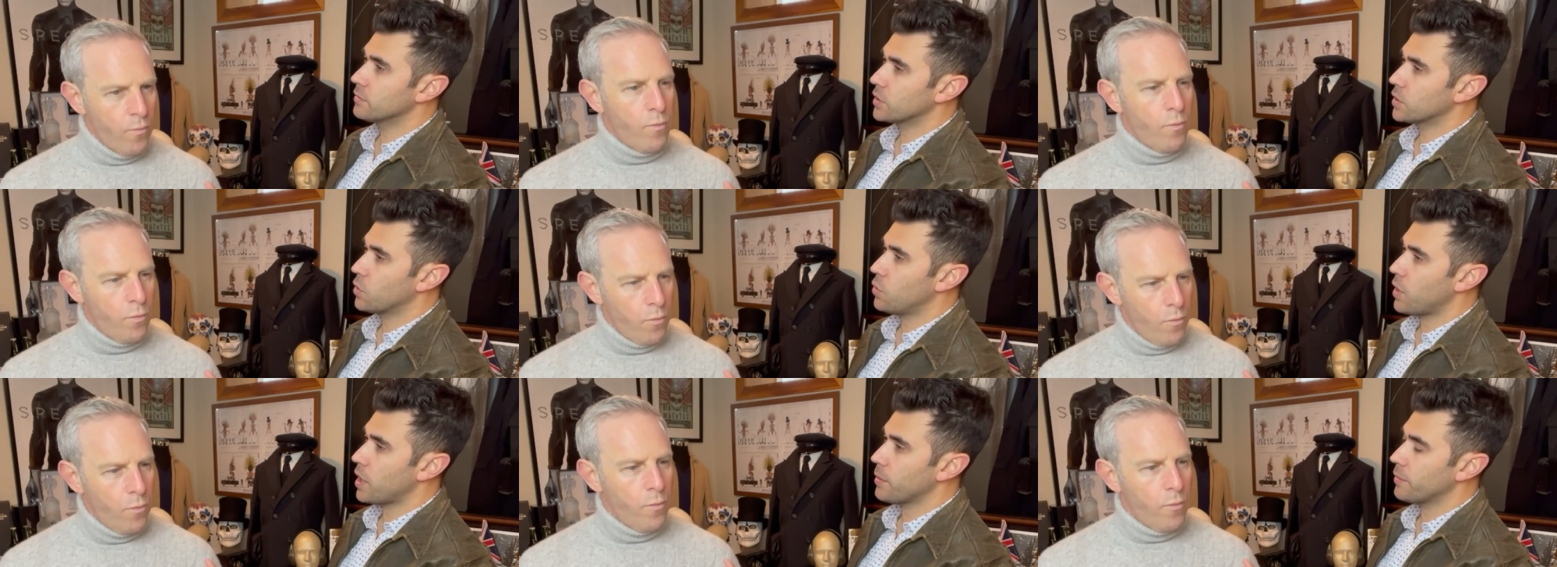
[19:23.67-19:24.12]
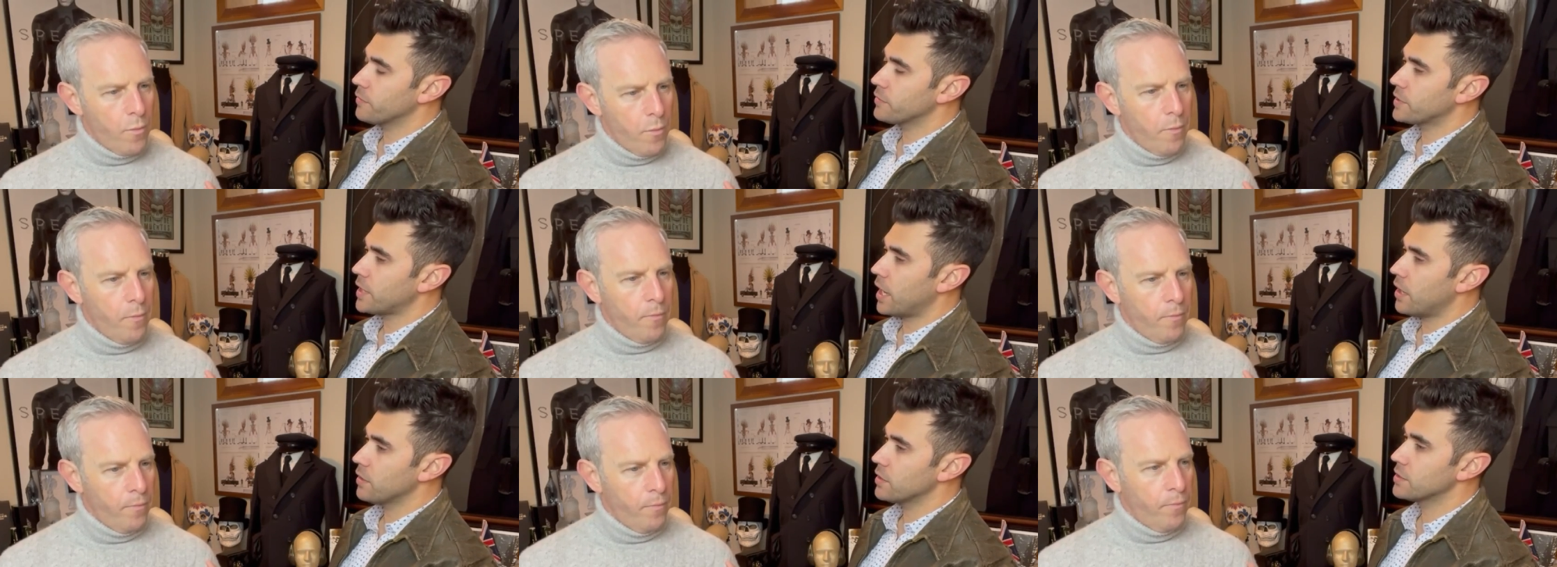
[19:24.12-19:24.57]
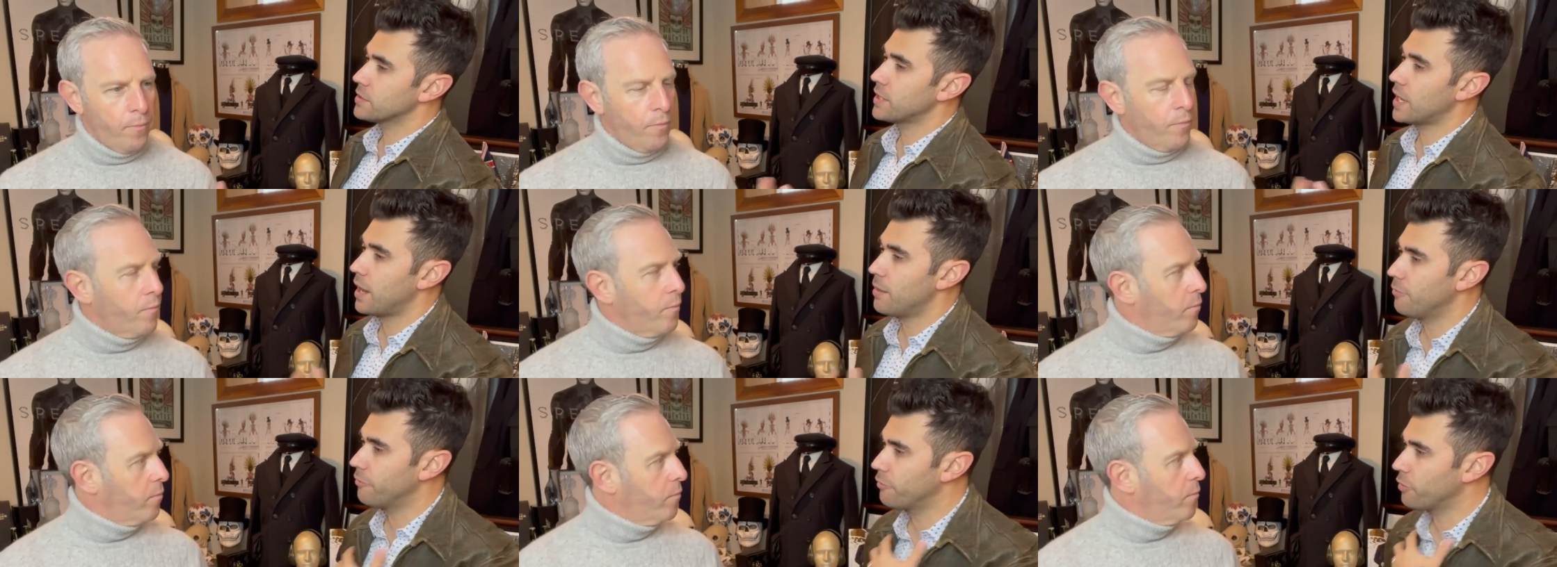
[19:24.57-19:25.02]
Speaker 1: Quantum of Solace
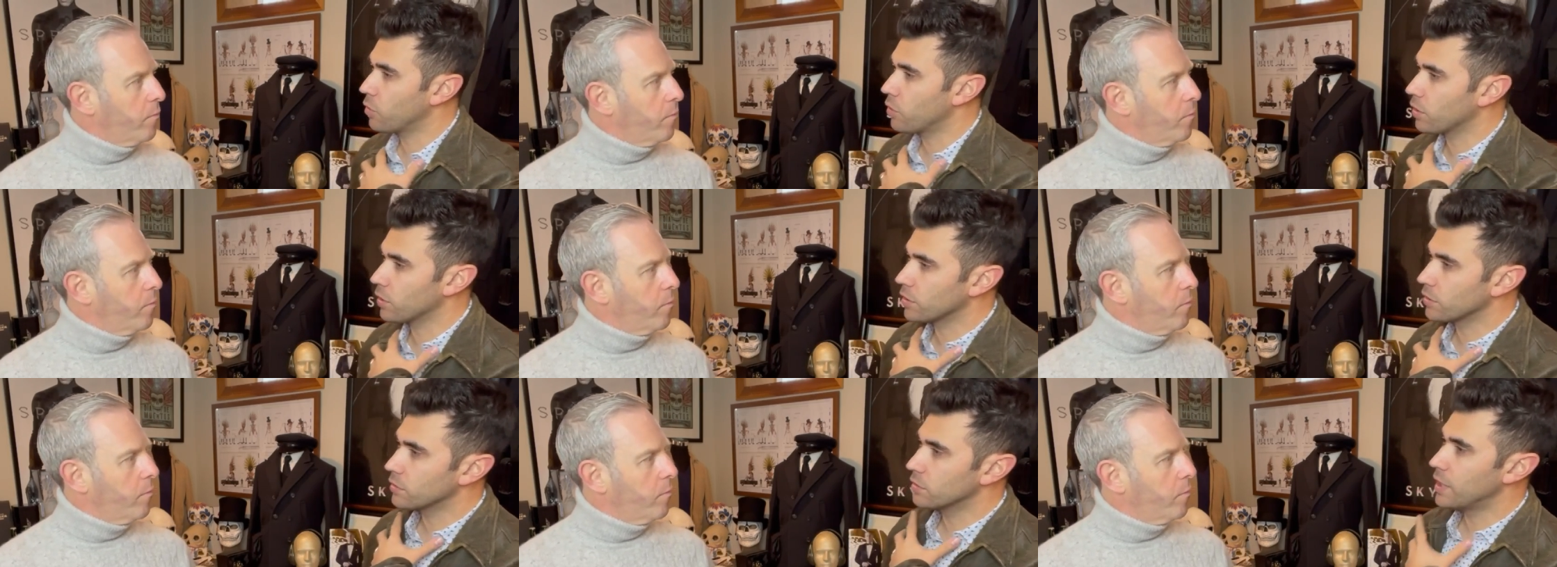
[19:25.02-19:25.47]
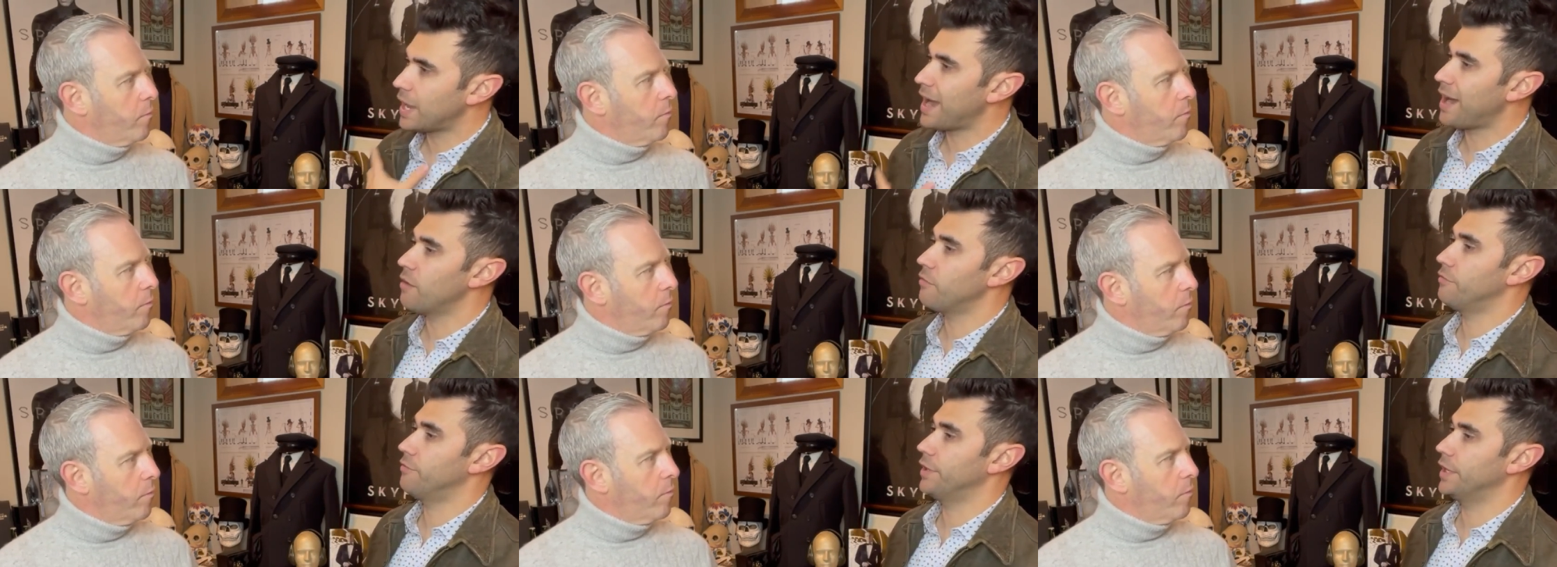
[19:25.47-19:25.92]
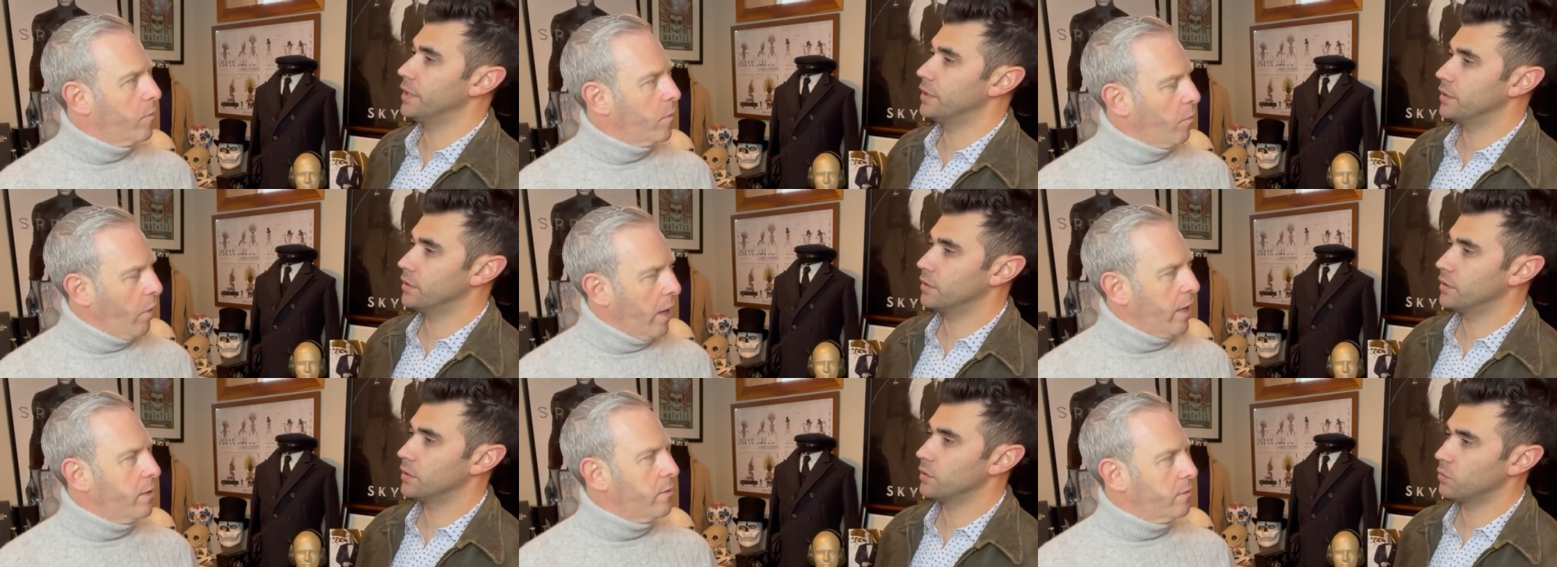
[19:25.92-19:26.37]
Tom Ford outfit,
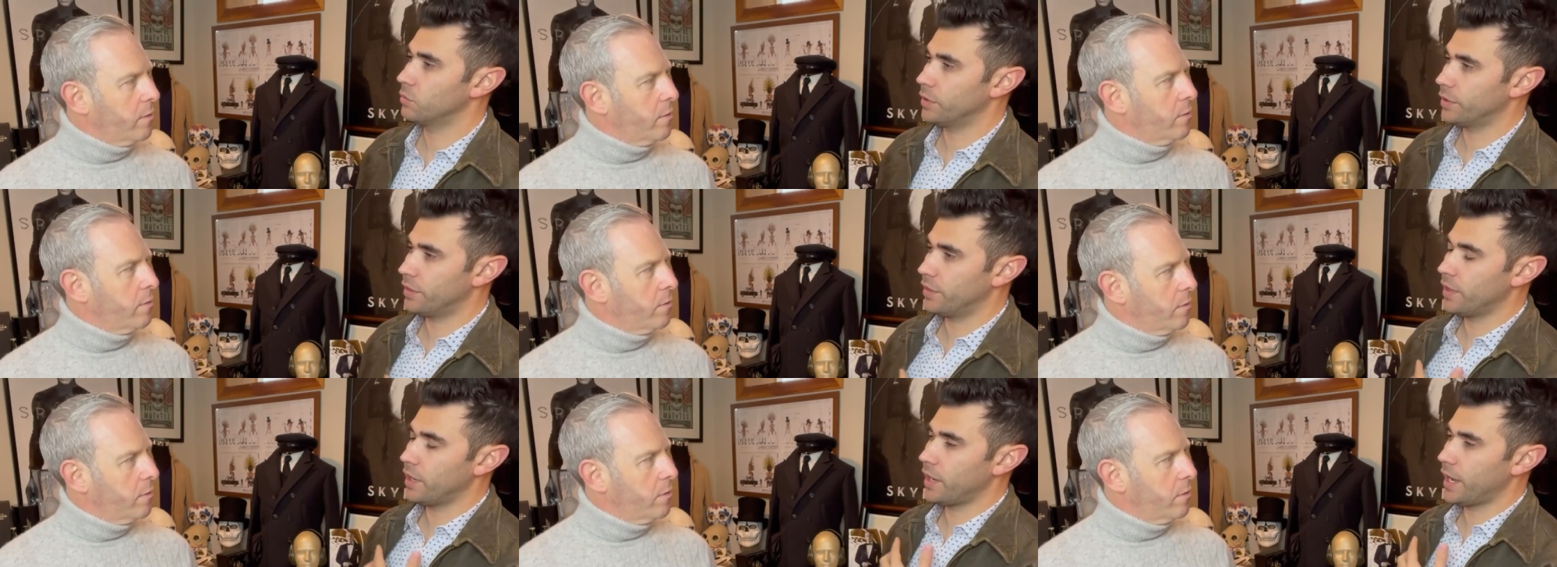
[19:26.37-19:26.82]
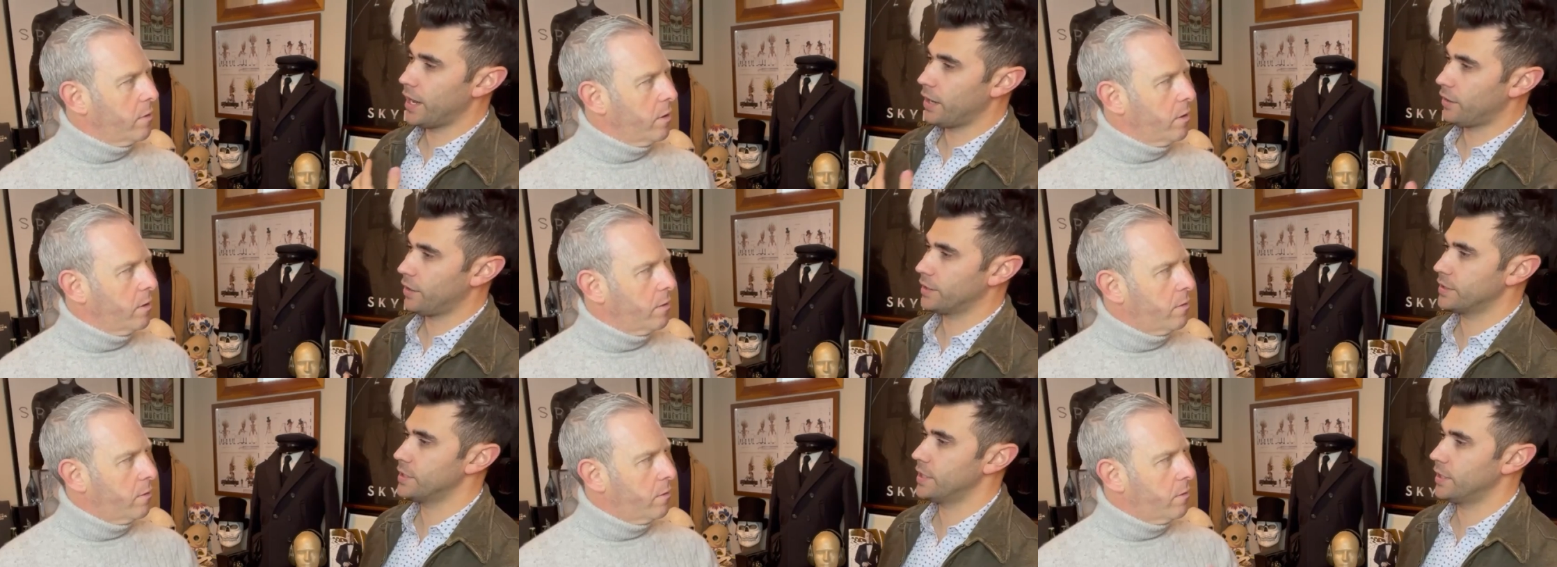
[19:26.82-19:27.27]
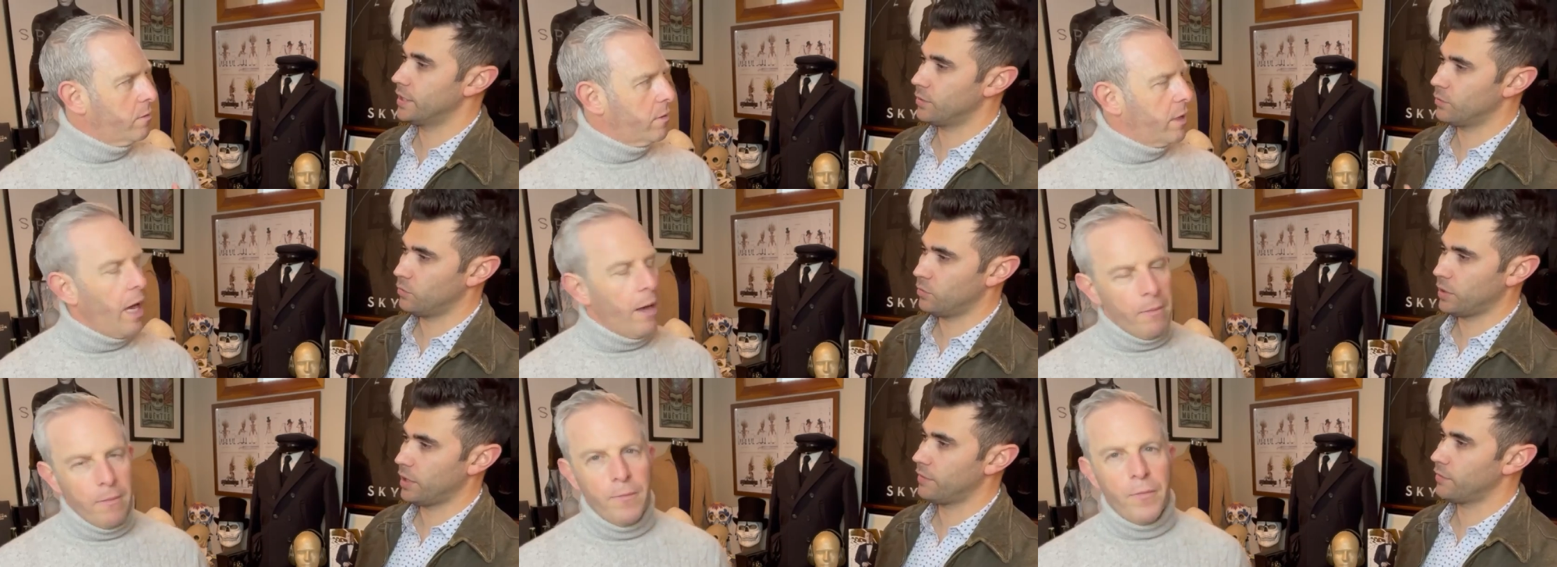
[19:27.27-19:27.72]
right, with the Harrington the, and
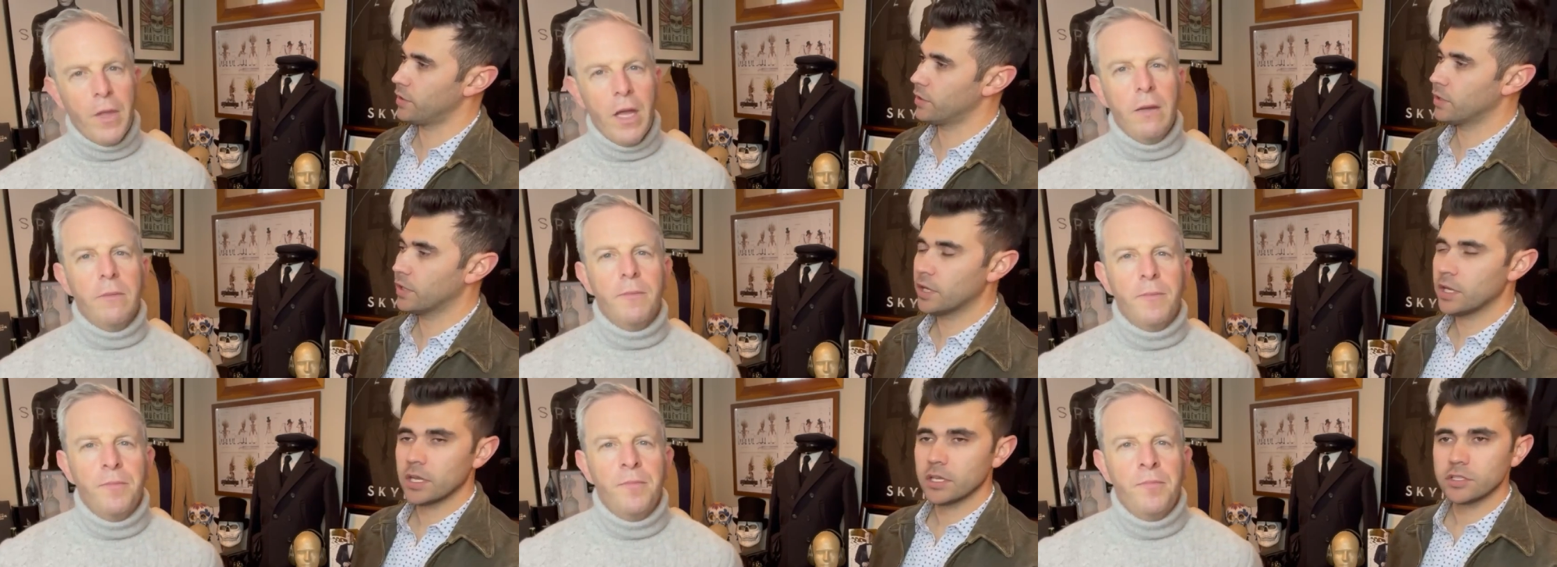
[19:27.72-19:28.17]
yep, whatever. Yep.